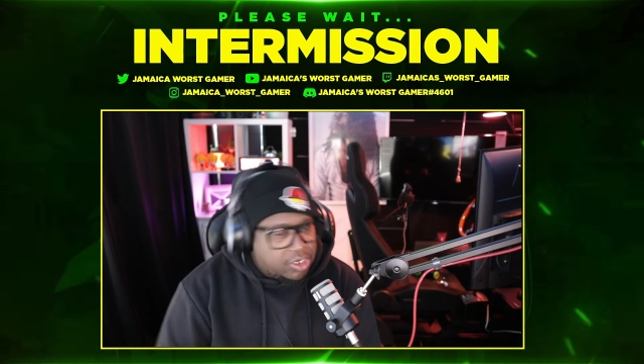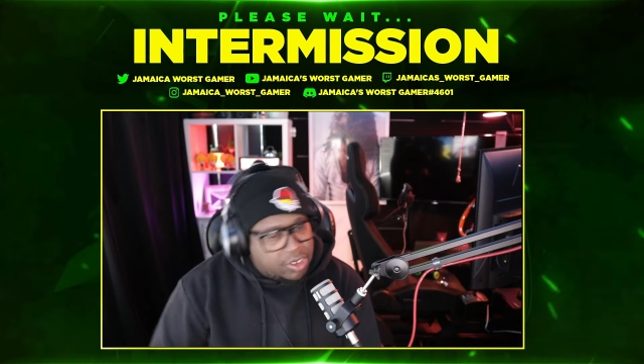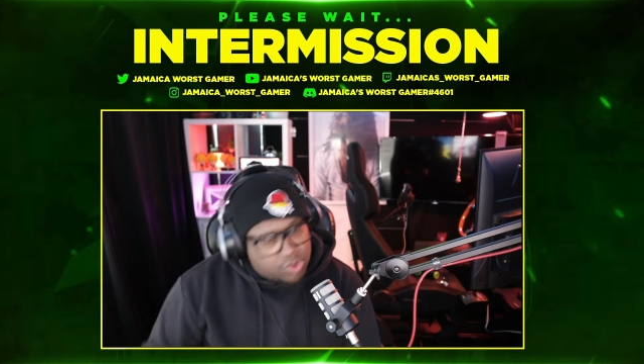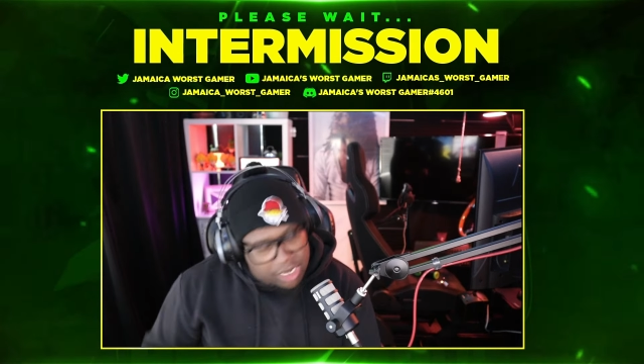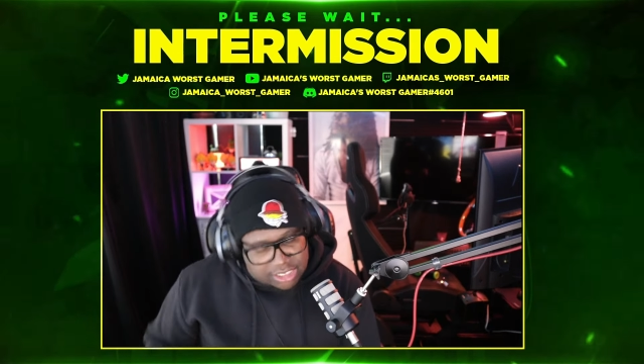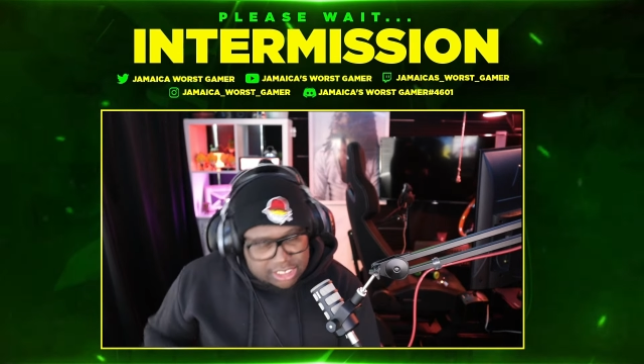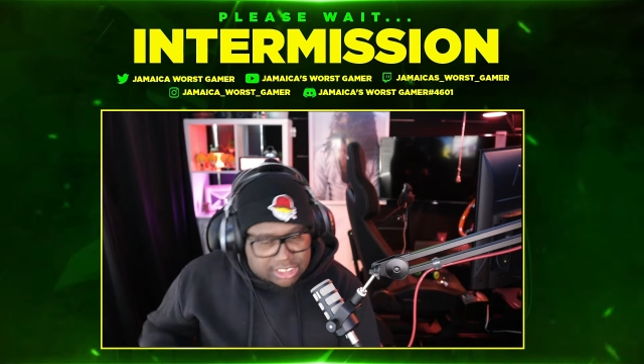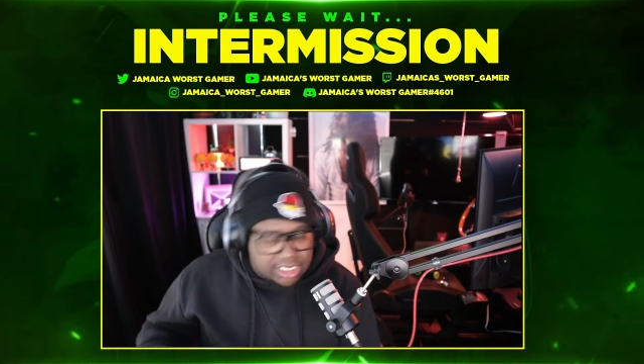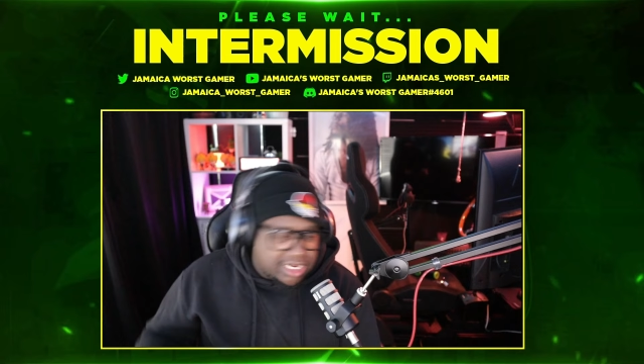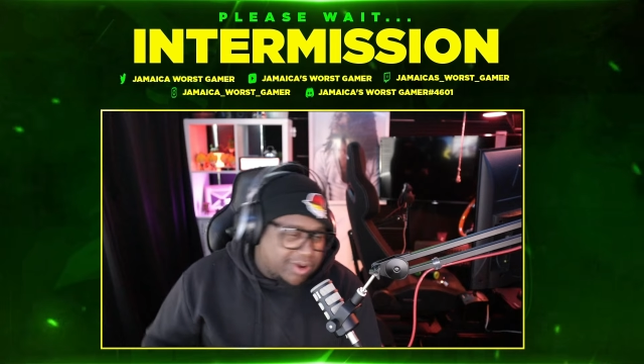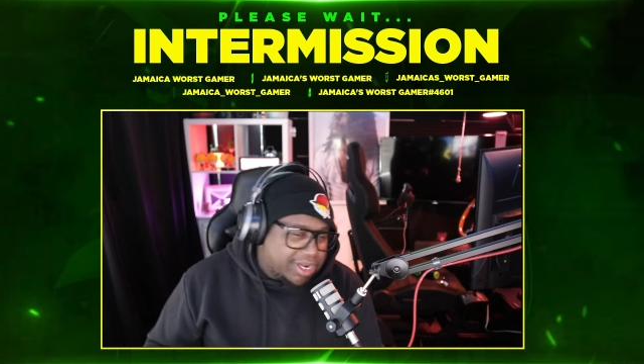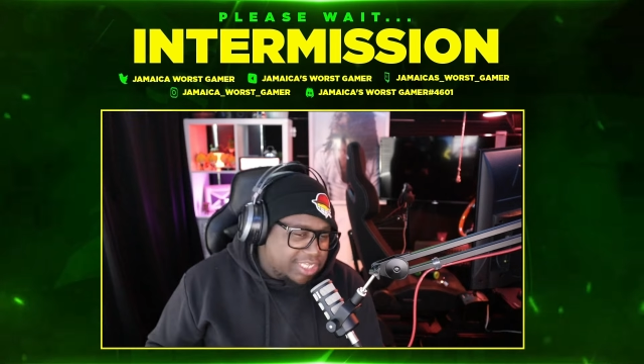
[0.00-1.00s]
twenty sixteen, that
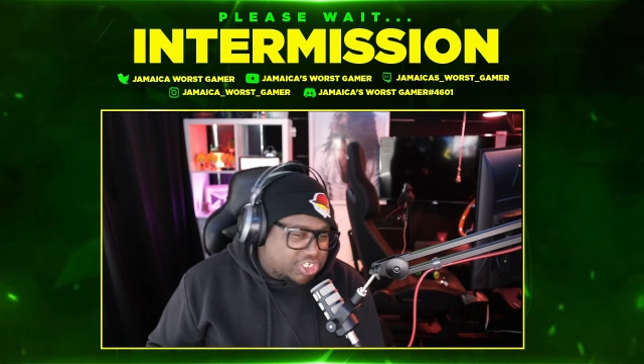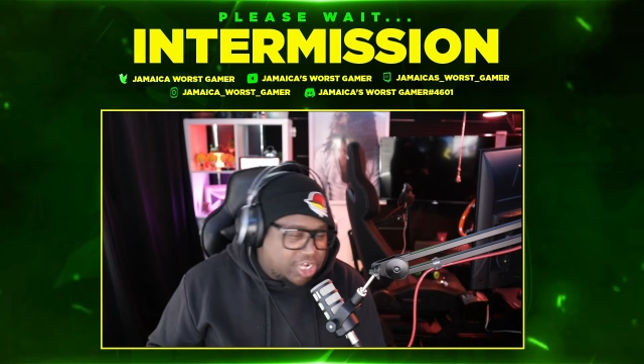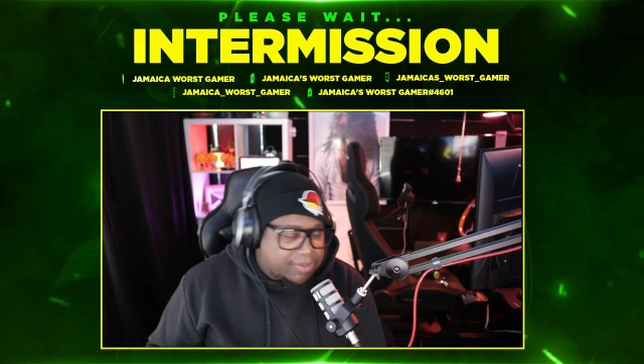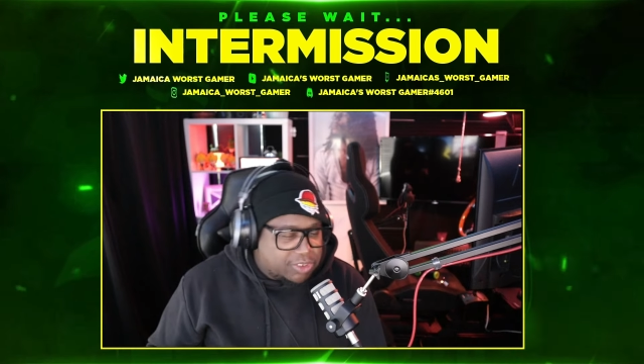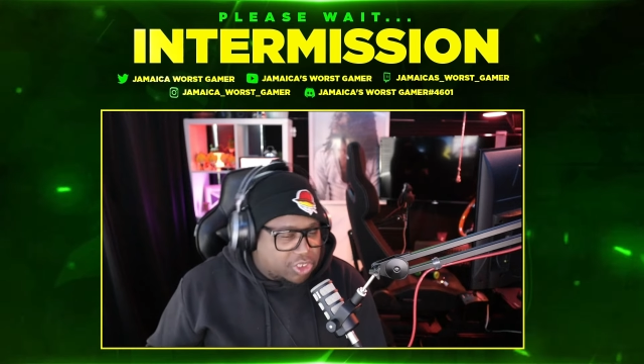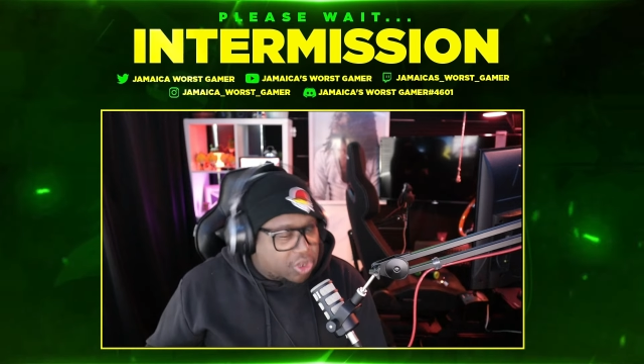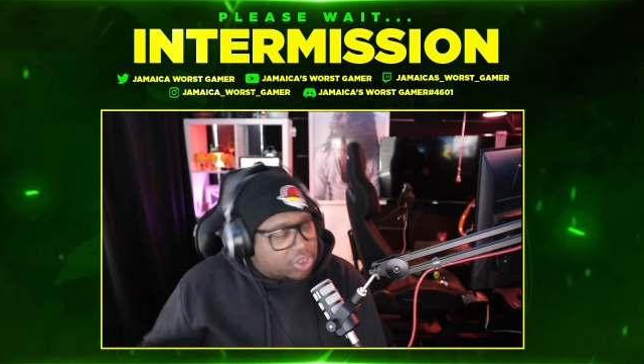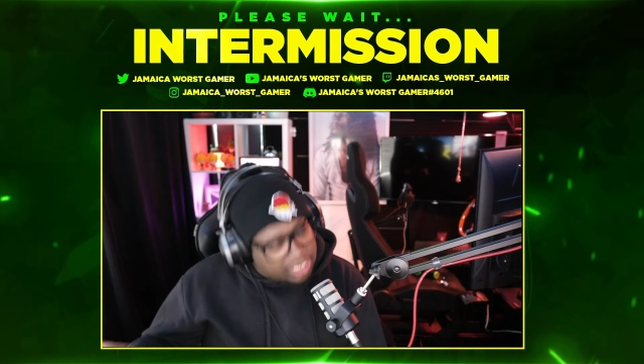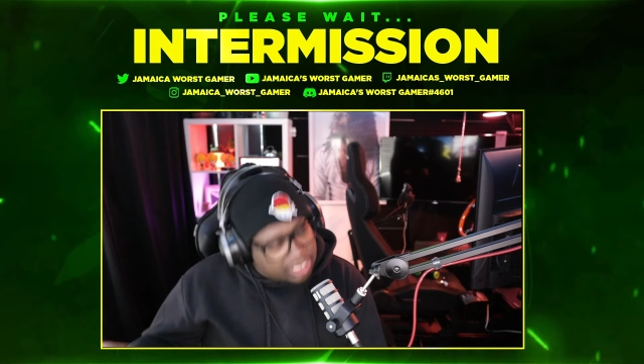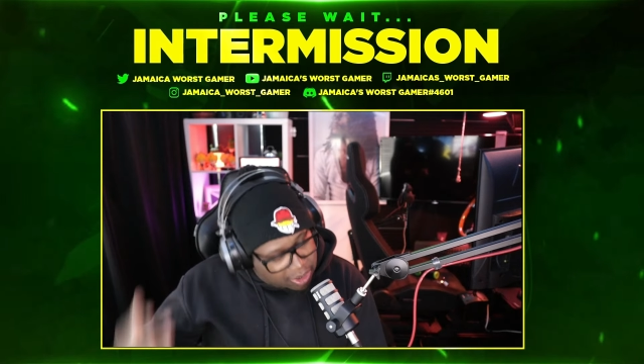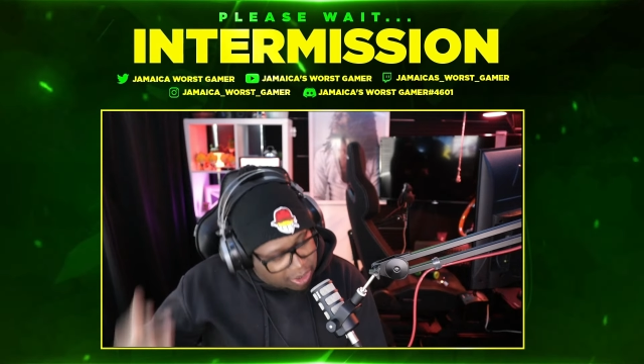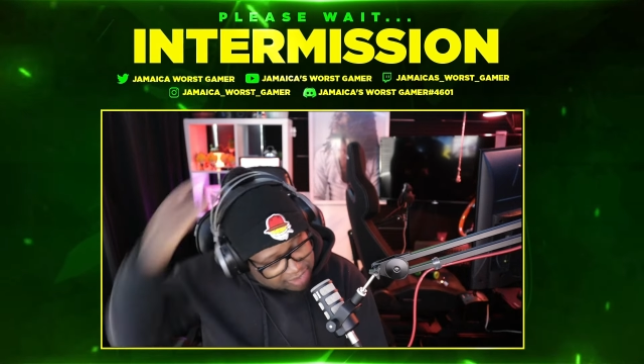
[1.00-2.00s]
one I dropped, so
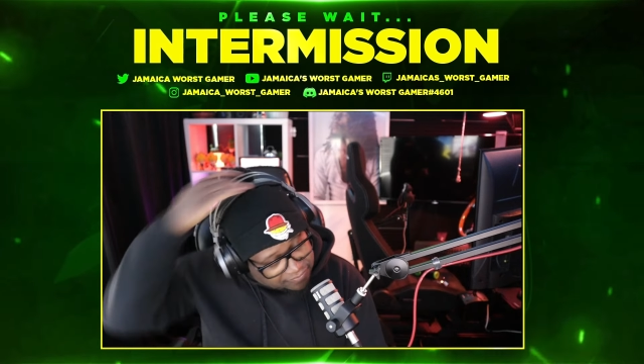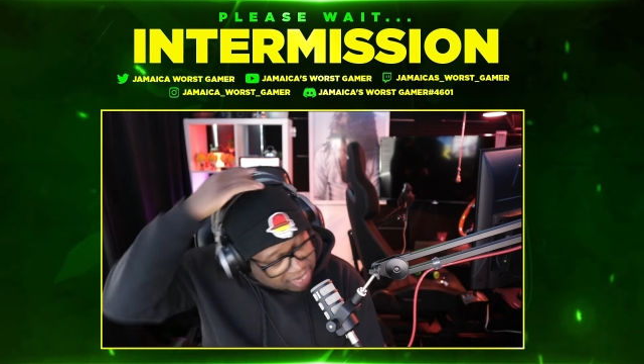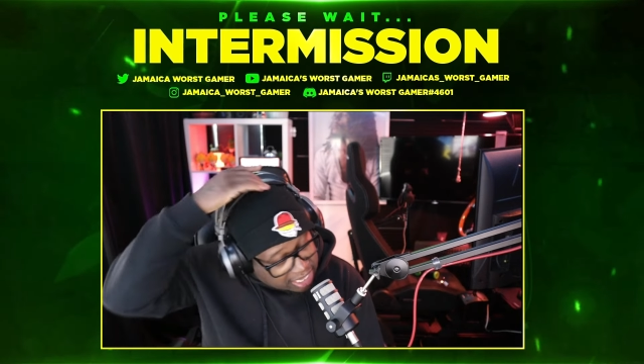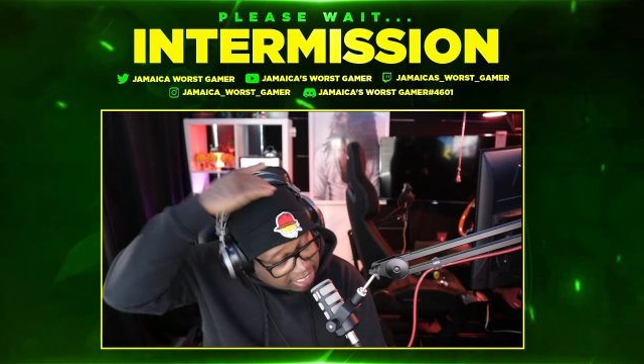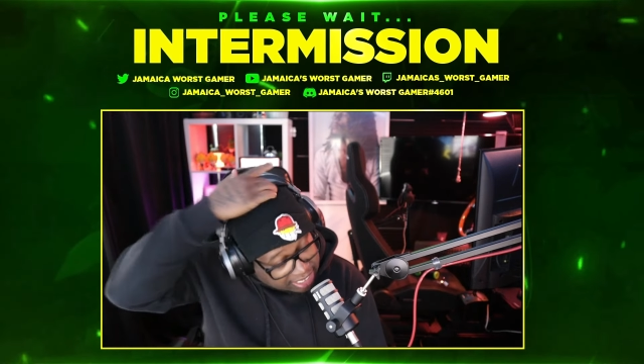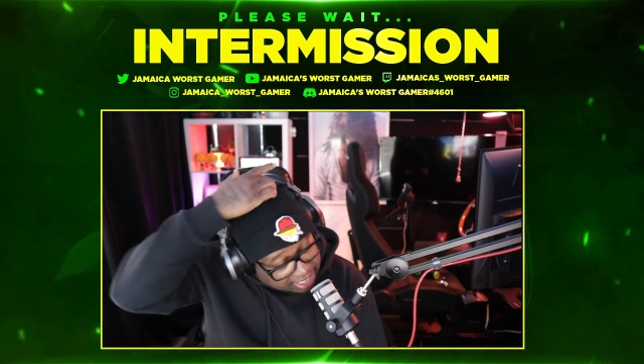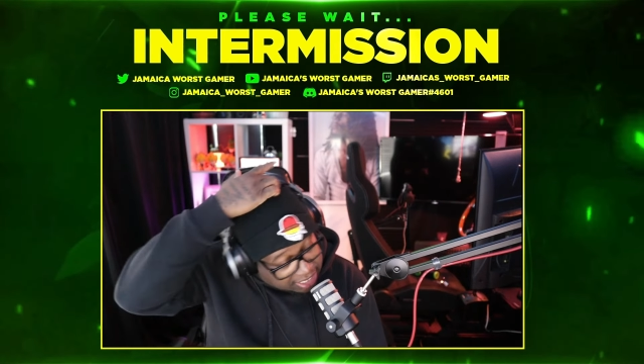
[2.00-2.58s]
that one I fall in at the